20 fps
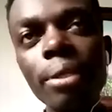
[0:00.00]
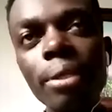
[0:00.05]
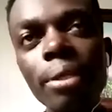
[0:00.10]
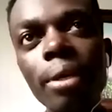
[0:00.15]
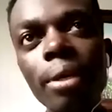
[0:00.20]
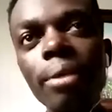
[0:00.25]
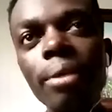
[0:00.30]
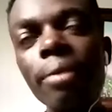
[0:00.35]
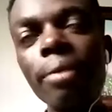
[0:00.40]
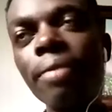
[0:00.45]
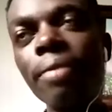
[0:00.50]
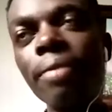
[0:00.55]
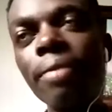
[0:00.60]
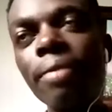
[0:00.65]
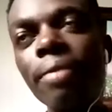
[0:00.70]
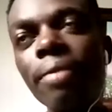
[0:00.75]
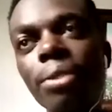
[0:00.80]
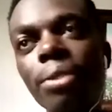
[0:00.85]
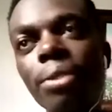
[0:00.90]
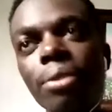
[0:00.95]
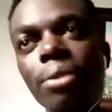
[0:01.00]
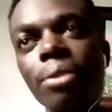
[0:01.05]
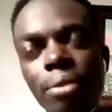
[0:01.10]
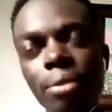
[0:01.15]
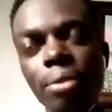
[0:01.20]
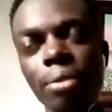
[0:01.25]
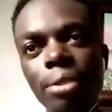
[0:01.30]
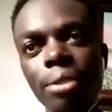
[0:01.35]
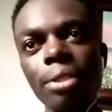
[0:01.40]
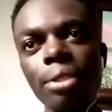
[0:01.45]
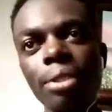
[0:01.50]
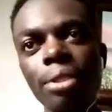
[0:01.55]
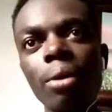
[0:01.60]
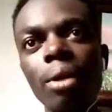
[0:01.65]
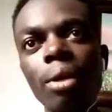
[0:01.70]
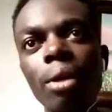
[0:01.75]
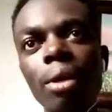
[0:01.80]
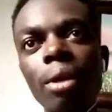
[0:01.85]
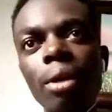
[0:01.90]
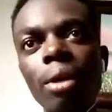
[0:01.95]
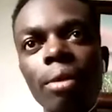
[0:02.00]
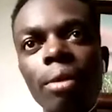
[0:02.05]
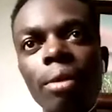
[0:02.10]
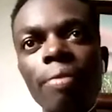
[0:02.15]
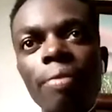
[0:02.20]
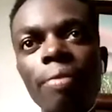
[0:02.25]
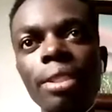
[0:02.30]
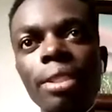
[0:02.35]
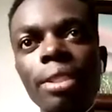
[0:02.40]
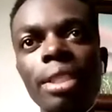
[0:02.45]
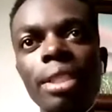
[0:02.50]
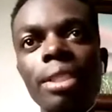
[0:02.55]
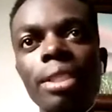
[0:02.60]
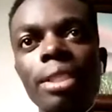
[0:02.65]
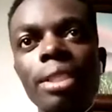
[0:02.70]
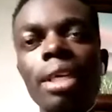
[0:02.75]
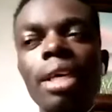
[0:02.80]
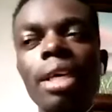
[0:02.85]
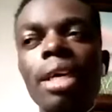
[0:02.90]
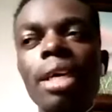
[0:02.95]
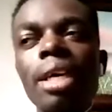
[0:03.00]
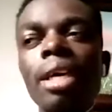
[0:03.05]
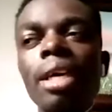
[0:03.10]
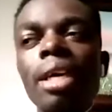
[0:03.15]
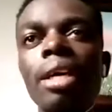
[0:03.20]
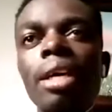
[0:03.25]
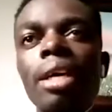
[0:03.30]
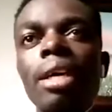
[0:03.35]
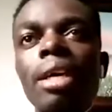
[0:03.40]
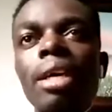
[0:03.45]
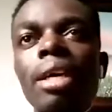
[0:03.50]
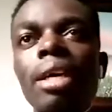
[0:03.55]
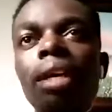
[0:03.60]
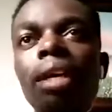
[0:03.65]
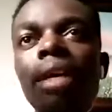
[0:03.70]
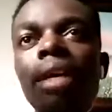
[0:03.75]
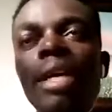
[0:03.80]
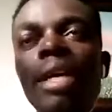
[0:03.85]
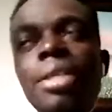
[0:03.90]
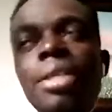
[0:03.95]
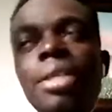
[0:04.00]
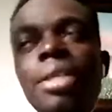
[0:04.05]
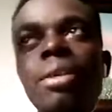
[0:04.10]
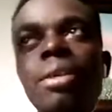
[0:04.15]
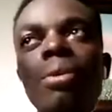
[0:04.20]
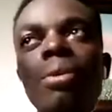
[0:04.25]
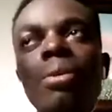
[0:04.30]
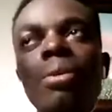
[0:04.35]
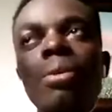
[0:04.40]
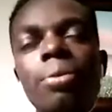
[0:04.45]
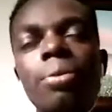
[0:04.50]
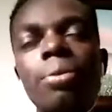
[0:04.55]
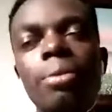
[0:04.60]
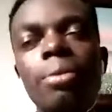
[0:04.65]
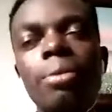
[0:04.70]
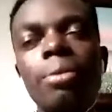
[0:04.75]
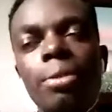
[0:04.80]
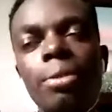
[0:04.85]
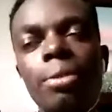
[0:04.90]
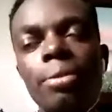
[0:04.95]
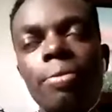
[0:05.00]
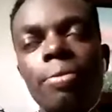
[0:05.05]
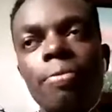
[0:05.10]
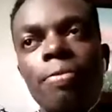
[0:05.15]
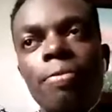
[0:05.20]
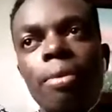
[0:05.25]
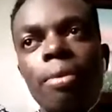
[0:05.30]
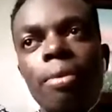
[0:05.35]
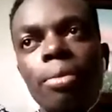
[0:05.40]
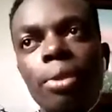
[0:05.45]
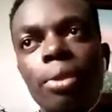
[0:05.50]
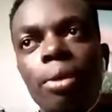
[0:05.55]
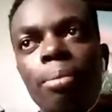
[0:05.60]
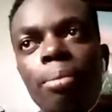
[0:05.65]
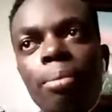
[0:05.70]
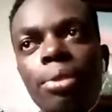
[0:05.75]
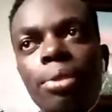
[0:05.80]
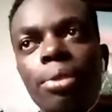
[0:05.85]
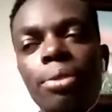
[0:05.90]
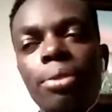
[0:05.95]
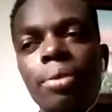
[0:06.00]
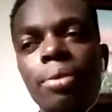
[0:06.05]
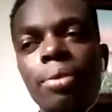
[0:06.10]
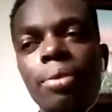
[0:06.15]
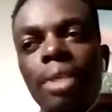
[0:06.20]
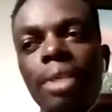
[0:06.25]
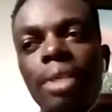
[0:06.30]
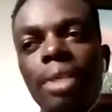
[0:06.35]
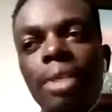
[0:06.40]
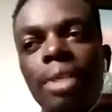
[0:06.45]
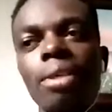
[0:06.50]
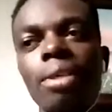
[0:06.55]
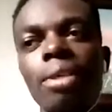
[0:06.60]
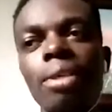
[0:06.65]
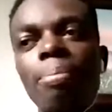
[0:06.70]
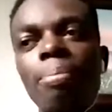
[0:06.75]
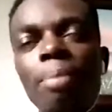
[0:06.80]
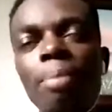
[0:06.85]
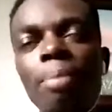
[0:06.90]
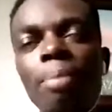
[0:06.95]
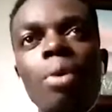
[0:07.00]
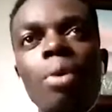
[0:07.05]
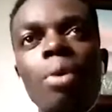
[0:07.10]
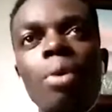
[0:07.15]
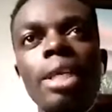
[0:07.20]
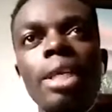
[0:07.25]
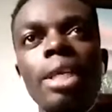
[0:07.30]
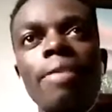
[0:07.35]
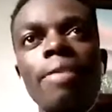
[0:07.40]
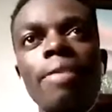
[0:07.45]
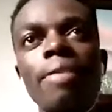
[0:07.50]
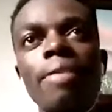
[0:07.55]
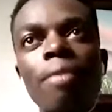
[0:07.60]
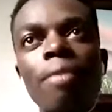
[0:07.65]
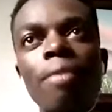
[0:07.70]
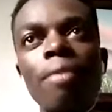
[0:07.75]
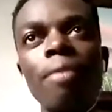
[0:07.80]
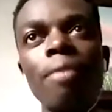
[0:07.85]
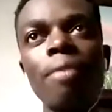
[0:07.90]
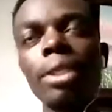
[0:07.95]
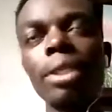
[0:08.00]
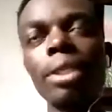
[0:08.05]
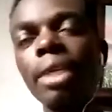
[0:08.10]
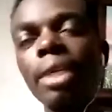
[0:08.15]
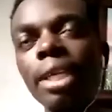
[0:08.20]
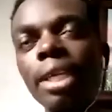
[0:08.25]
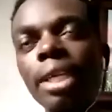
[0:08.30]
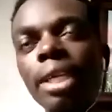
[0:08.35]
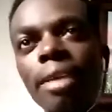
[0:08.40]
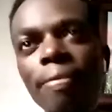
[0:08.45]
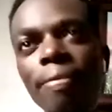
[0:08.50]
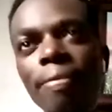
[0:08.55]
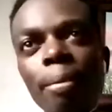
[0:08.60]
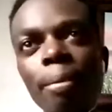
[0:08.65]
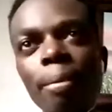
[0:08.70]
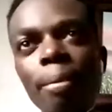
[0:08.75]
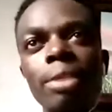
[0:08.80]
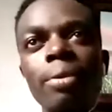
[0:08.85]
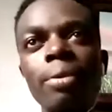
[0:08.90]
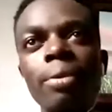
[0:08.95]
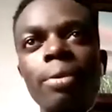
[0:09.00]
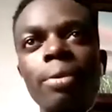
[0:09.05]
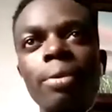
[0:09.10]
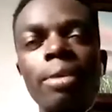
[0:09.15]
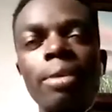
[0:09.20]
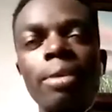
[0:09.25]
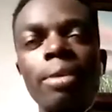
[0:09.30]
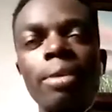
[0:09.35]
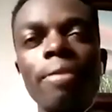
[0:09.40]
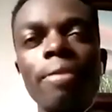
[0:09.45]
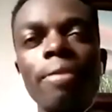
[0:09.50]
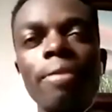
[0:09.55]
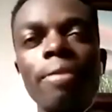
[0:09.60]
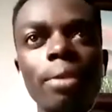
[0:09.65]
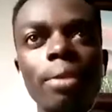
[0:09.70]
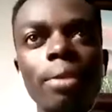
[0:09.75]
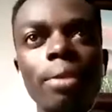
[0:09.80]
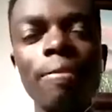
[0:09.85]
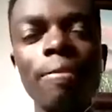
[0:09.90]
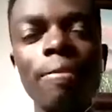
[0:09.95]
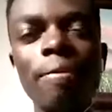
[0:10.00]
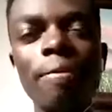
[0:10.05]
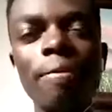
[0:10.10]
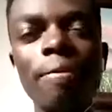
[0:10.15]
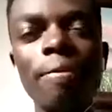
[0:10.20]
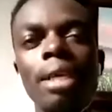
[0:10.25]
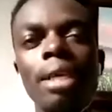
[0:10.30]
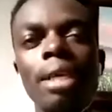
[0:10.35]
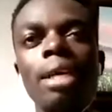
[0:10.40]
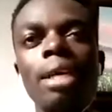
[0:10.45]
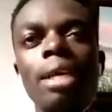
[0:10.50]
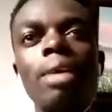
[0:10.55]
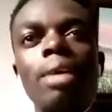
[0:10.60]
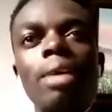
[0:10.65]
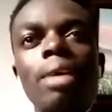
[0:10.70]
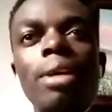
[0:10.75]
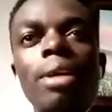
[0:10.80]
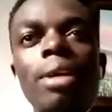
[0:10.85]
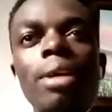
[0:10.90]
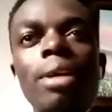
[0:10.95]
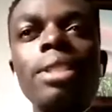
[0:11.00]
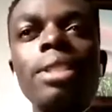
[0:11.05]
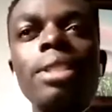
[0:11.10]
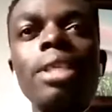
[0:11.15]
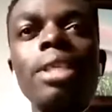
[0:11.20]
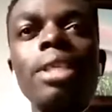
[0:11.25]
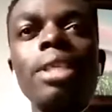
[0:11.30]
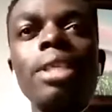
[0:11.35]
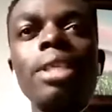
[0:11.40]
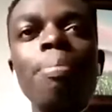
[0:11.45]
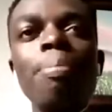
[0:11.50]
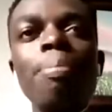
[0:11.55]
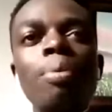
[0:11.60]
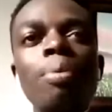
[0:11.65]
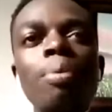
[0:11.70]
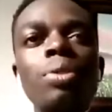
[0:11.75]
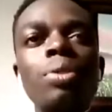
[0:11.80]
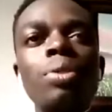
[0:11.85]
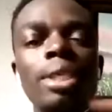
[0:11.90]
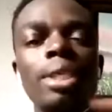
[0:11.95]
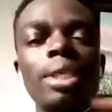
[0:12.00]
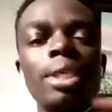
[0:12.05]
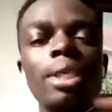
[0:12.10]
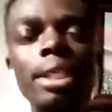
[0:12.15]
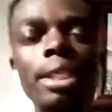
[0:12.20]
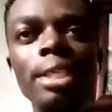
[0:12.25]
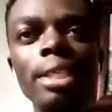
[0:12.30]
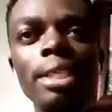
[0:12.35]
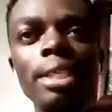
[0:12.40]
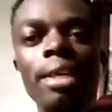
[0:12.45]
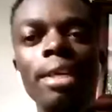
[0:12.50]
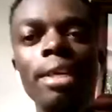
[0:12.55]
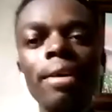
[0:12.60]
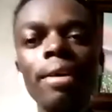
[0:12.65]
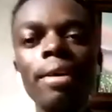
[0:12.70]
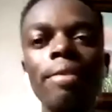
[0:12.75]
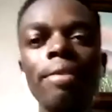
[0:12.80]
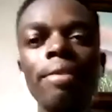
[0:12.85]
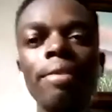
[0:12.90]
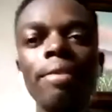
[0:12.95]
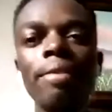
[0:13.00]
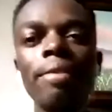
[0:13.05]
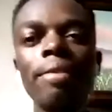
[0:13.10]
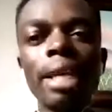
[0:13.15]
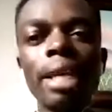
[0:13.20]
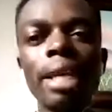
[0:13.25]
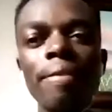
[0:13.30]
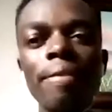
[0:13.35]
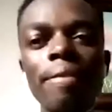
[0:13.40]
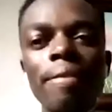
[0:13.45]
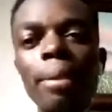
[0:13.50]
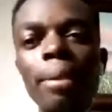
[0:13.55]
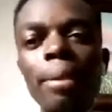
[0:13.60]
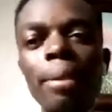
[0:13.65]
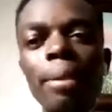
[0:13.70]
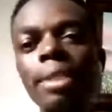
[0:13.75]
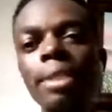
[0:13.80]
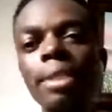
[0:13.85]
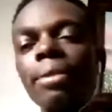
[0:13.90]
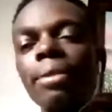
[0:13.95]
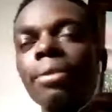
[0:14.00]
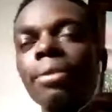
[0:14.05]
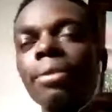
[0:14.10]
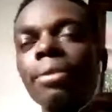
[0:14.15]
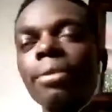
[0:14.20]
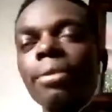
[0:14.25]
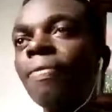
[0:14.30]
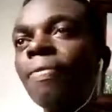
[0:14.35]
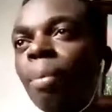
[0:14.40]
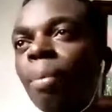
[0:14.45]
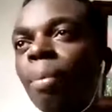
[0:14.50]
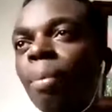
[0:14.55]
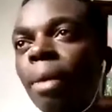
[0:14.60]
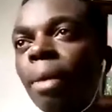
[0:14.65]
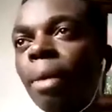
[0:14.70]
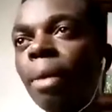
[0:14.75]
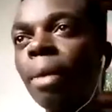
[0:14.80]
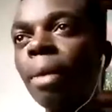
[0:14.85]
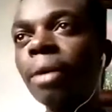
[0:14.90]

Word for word: all of these solutions, all of these things, it's gonna go from top to down. People working in the formal sector and informal sector are going to feel the effect. And we're going to see people transiting from the informal sector to the formal sector,